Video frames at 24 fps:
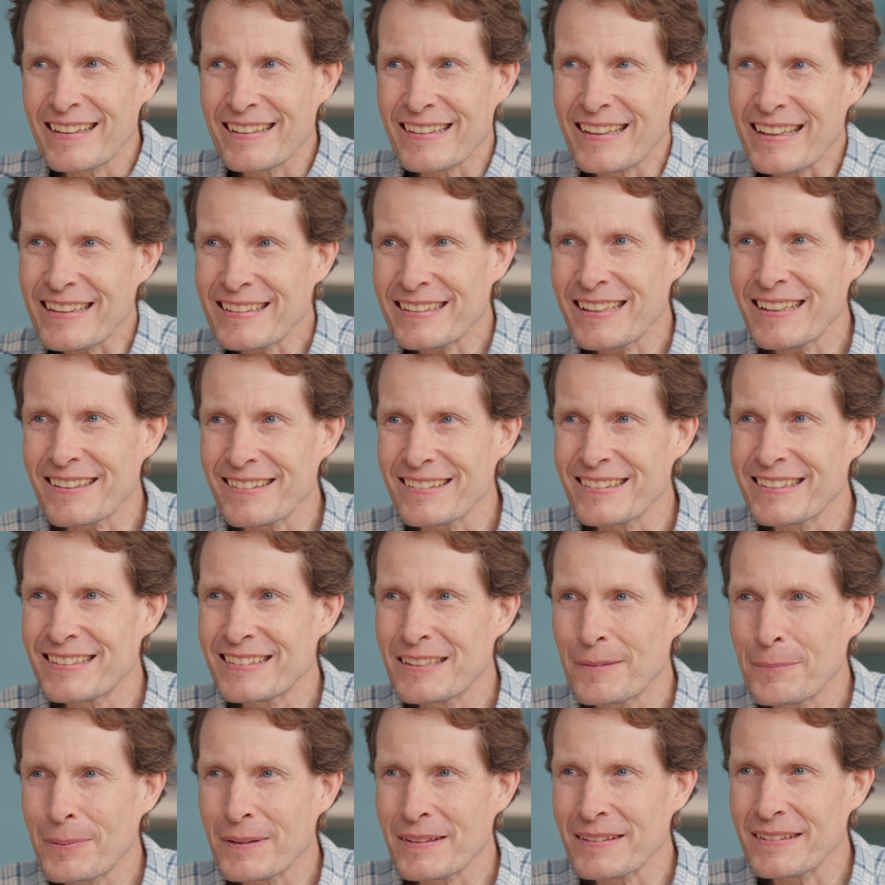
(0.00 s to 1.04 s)
a guest house,
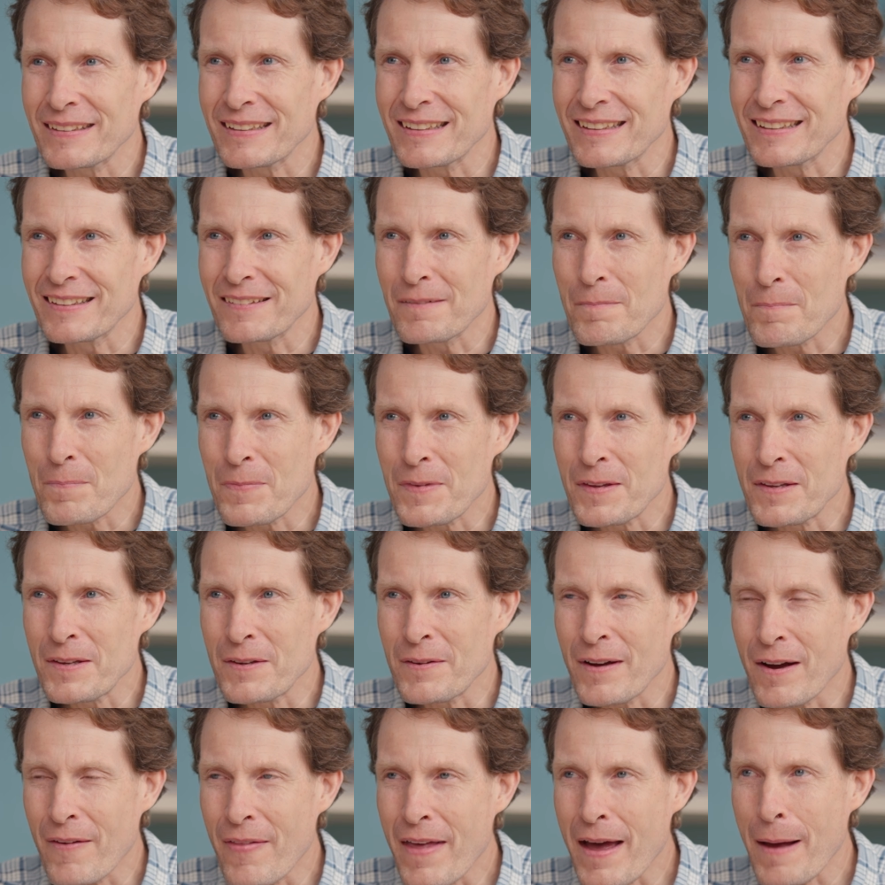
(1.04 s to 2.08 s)
typically
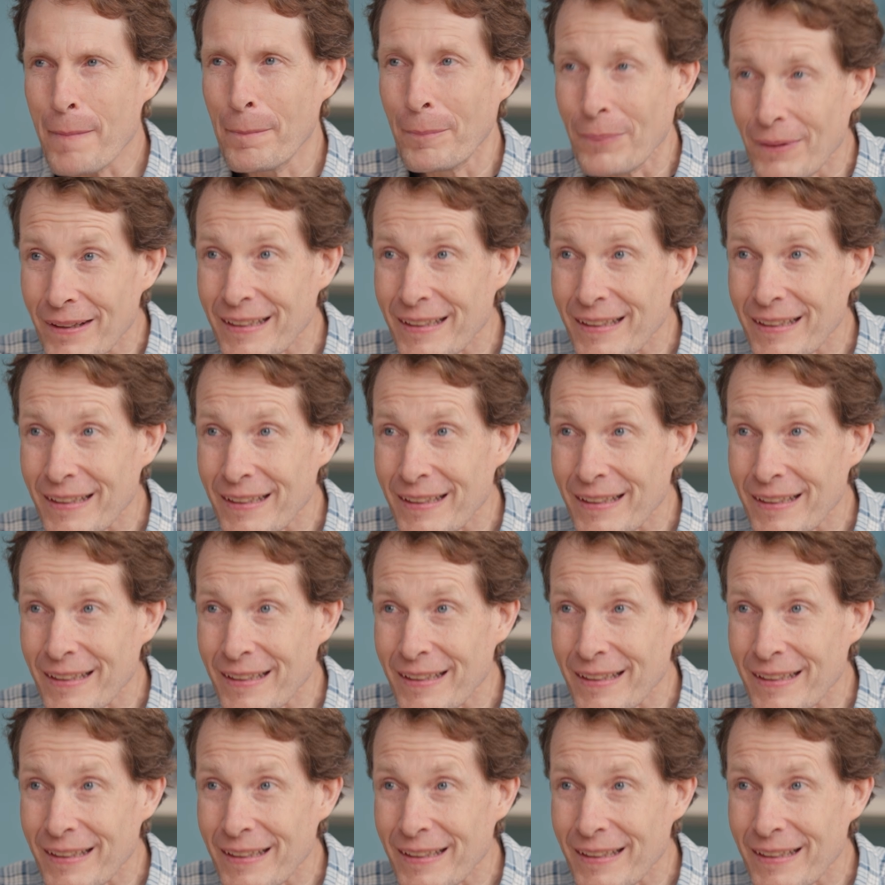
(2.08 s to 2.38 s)
you have that.